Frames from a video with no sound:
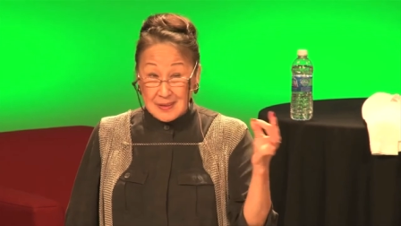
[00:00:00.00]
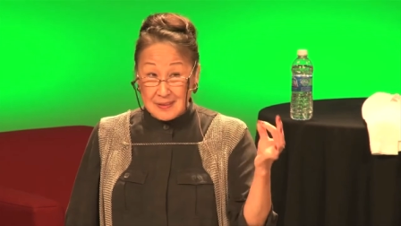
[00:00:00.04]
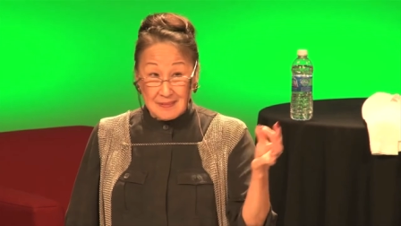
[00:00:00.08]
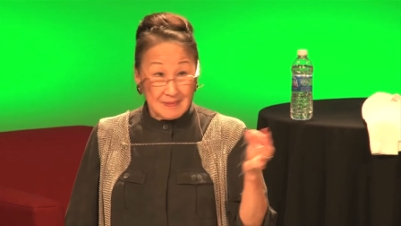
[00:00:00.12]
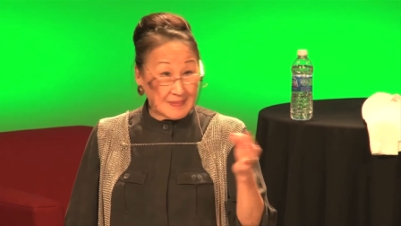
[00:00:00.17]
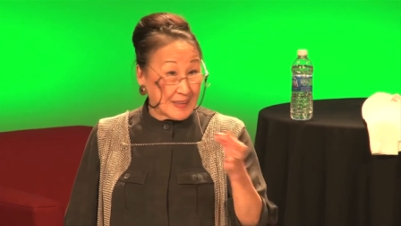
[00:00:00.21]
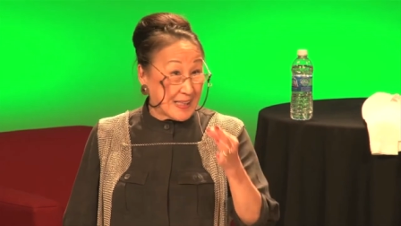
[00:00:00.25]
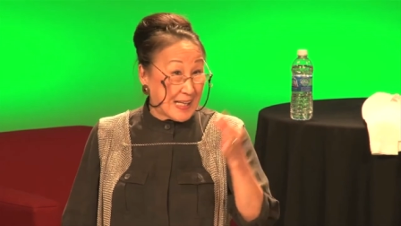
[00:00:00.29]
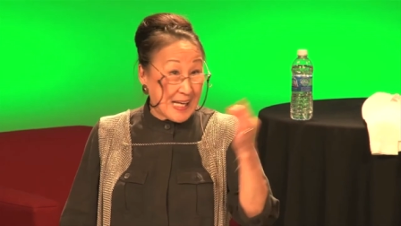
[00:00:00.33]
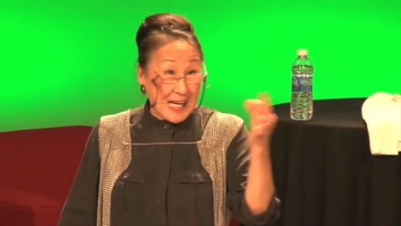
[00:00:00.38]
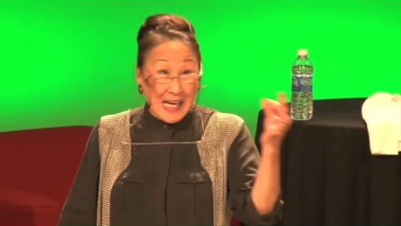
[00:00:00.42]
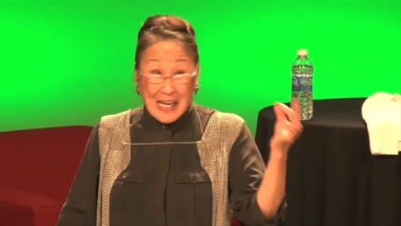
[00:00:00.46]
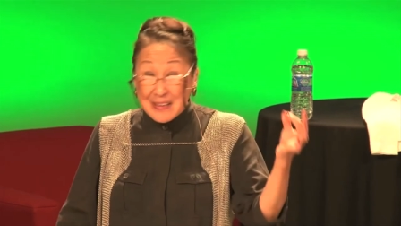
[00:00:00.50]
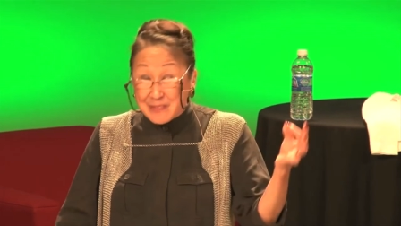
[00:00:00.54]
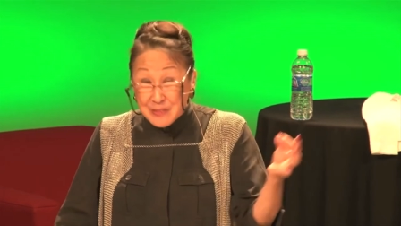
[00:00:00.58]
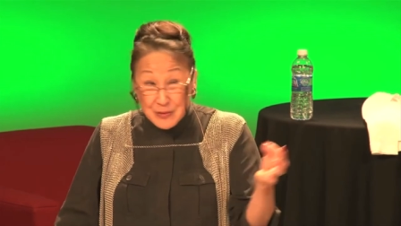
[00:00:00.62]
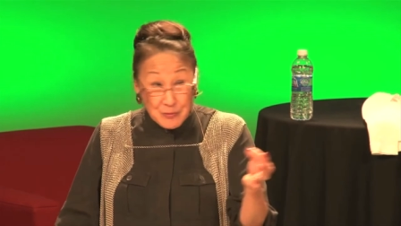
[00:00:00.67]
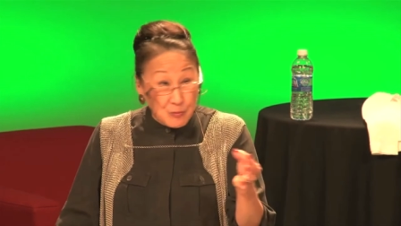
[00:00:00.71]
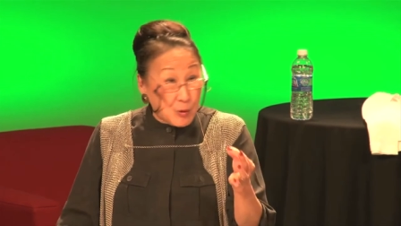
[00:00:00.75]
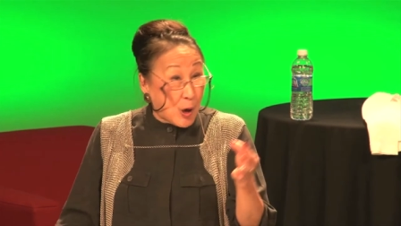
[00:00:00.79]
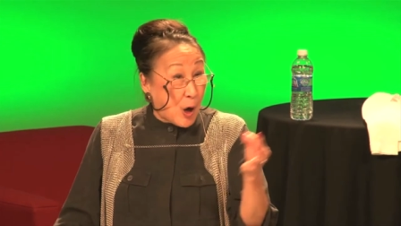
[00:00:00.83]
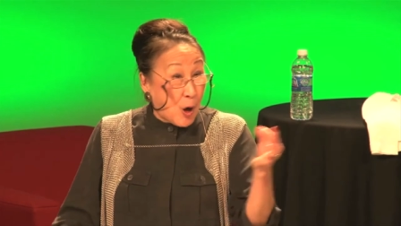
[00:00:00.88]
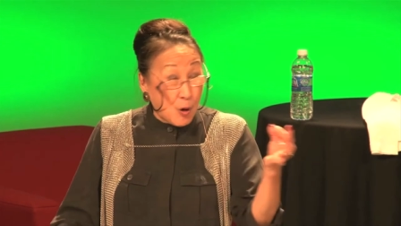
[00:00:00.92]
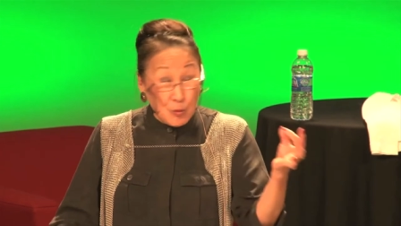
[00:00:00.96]
they have
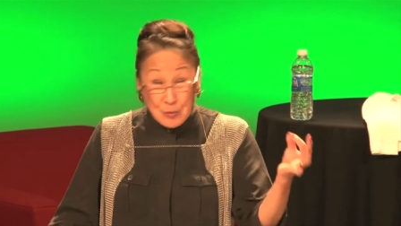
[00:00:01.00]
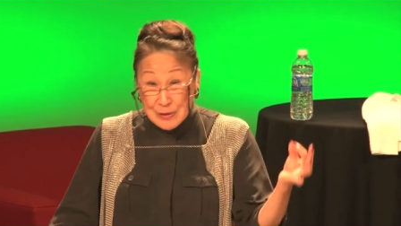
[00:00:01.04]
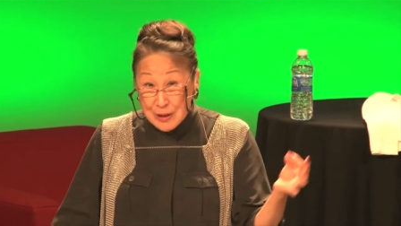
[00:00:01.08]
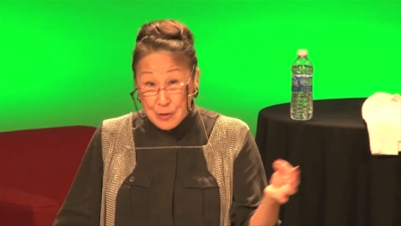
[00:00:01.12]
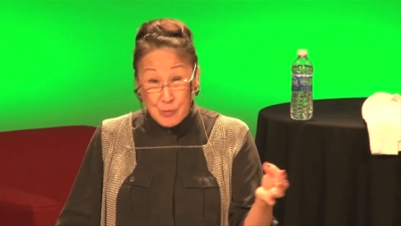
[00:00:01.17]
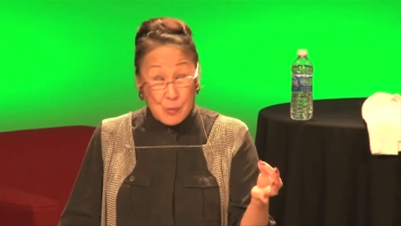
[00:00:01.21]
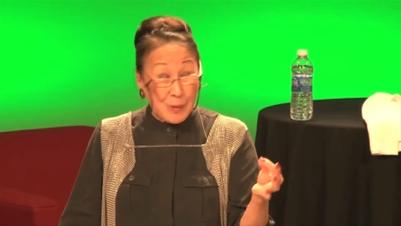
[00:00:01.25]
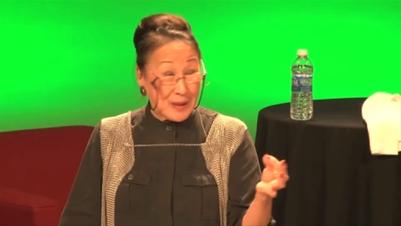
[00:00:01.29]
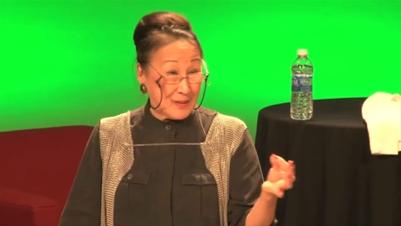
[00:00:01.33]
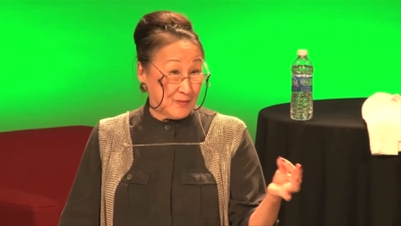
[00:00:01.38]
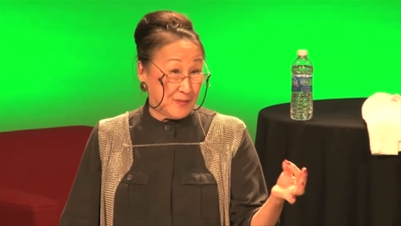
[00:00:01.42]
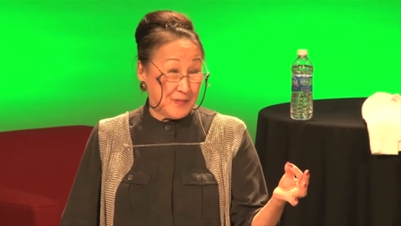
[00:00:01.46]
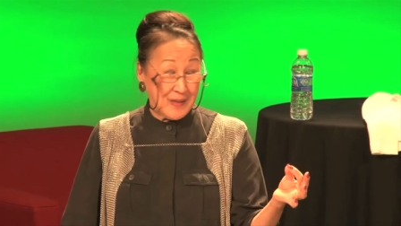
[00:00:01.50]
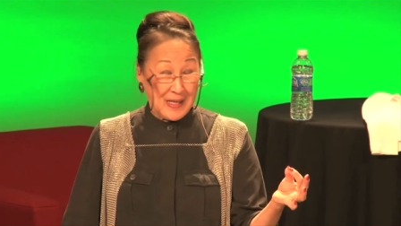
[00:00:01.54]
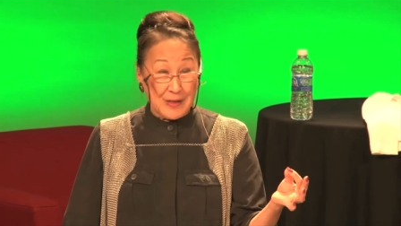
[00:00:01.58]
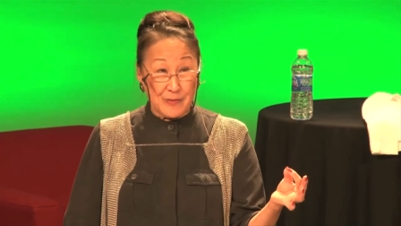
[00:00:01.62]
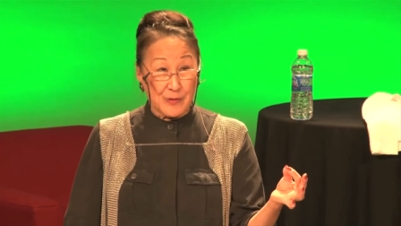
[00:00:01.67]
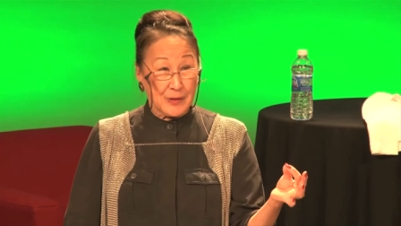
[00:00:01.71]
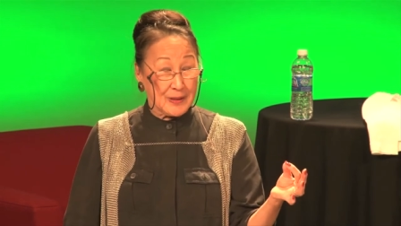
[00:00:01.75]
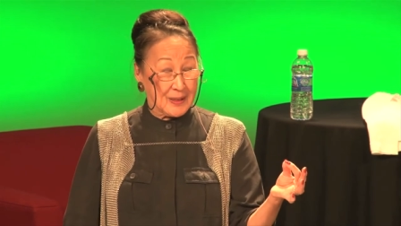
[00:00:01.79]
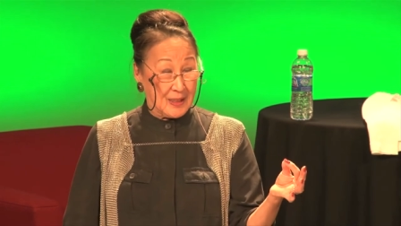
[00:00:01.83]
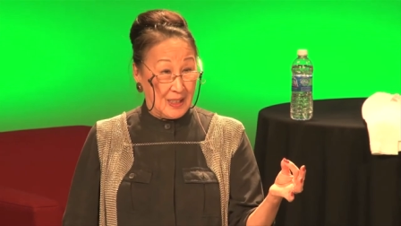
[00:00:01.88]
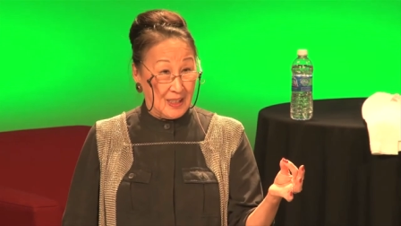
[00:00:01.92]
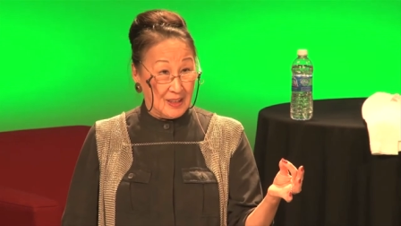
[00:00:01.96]
only one
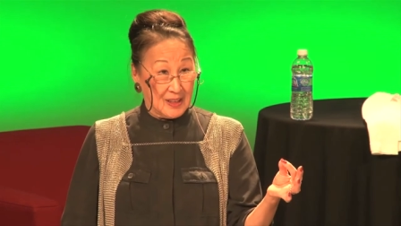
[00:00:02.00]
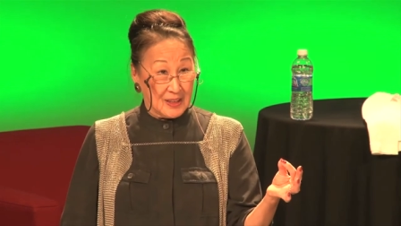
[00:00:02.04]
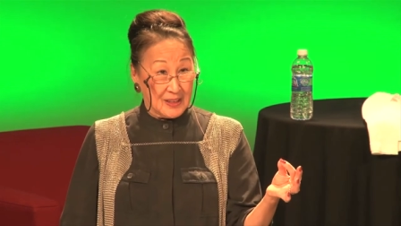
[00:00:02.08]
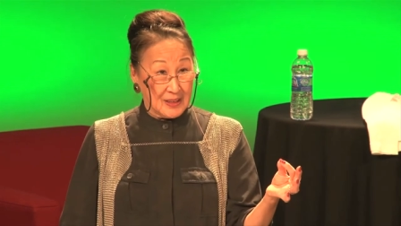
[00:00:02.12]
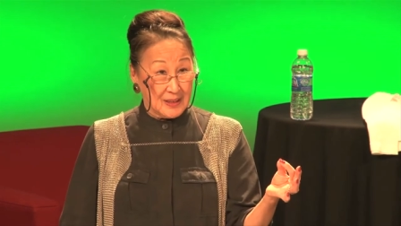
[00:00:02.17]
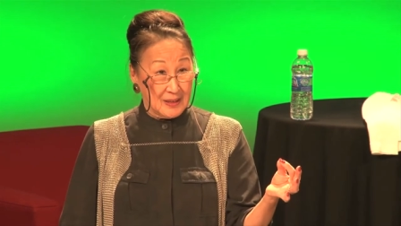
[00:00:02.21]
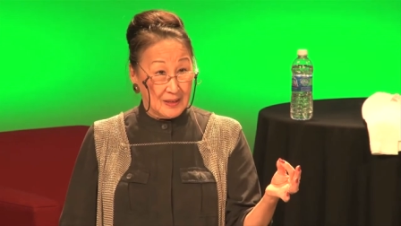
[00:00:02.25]
favorite color,